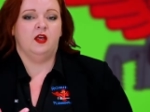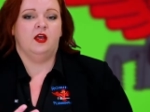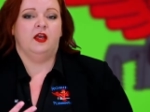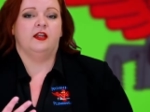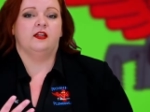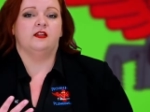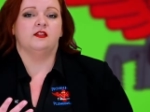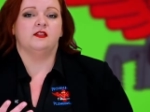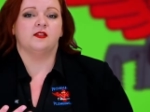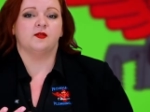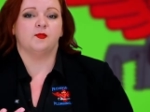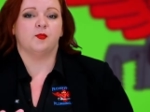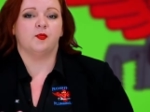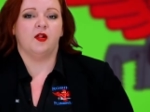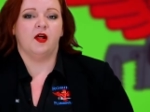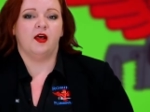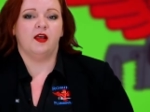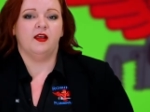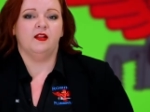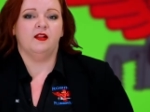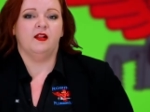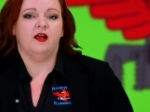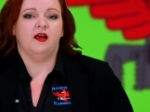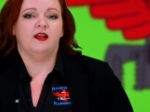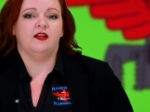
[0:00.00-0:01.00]
And a
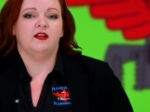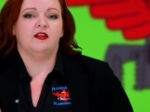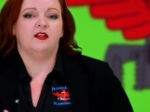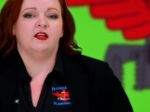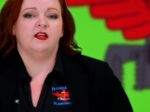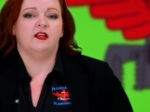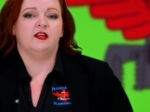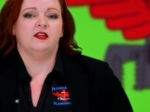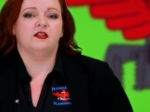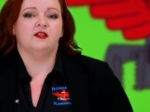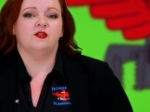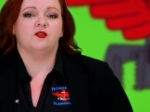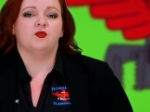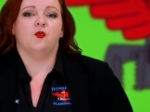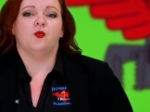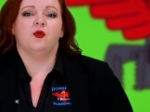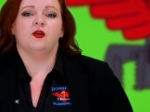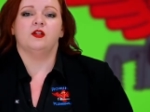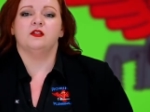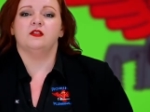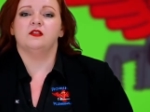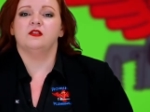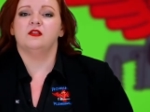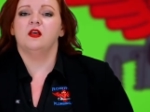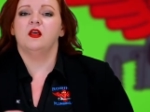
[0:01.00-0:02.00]
supply line is
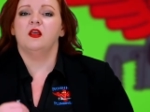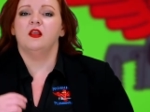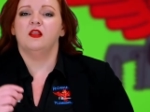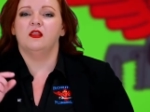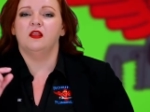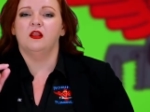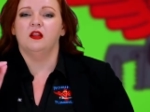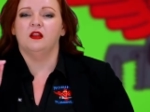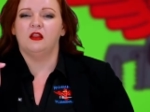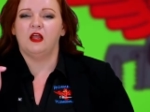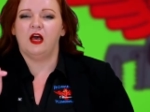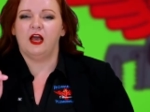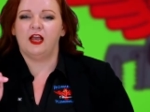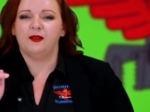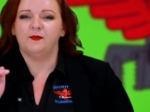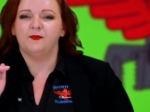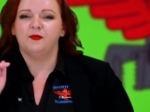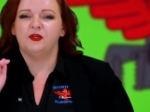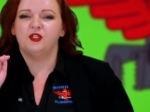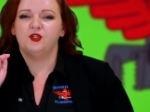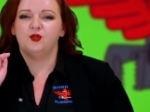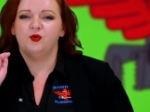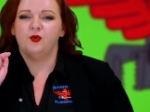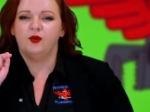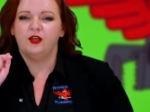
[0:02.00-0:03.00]
what's the line
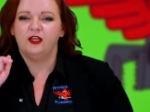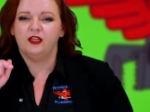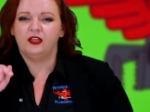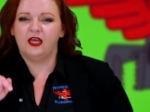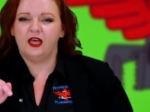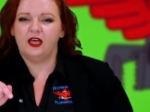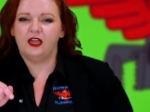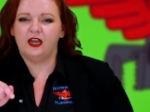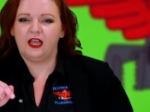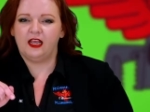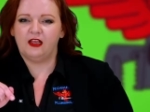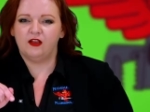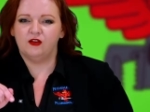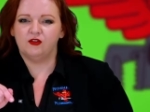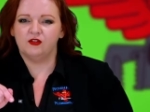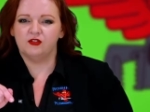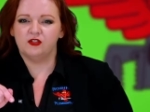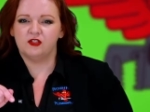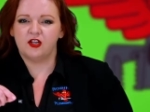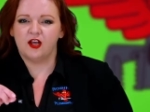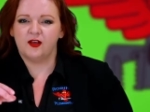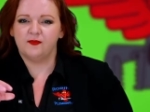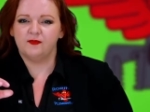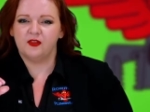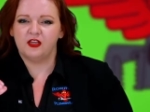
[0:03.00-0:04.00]
between that angle
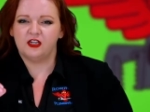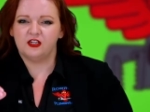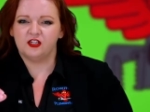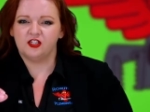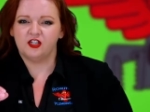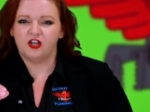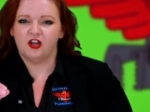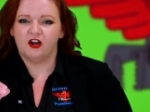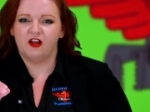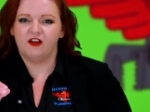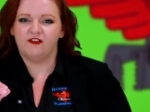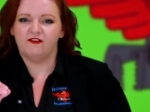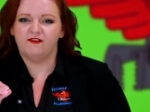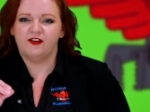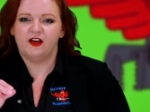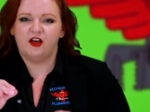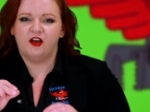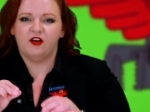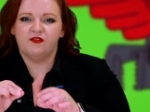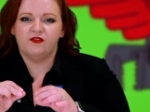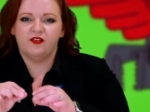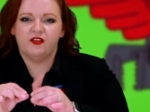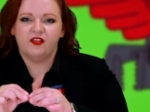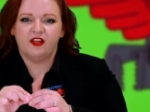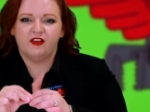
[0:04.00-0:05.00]
stop, that shutoff
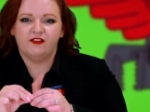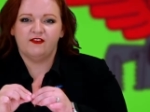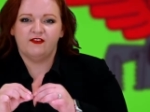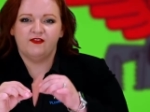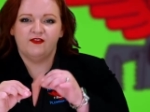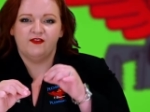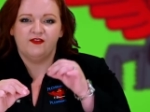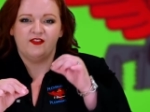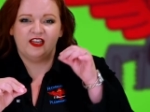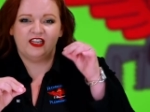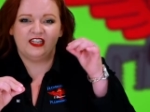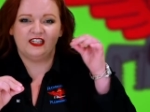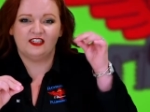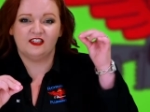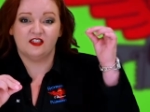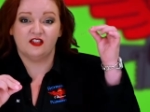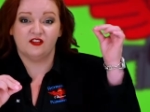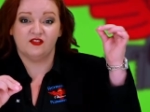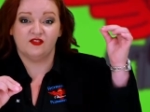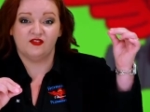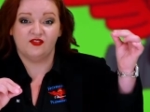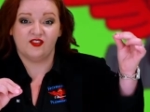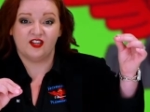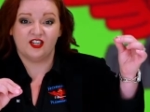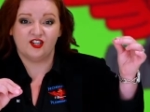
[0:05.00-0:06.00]
valve that feeds
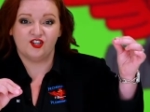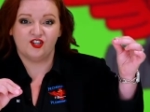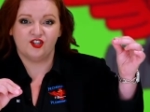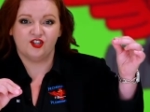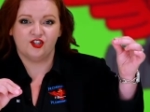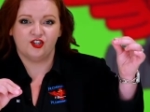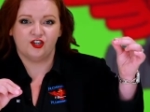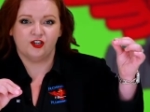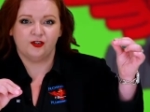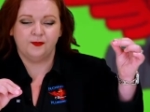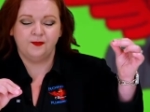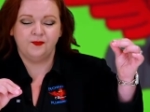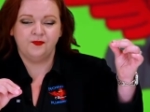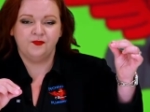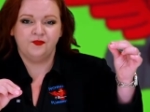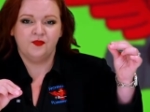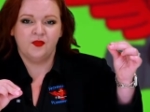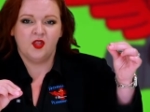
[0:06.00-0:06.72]
the fixture.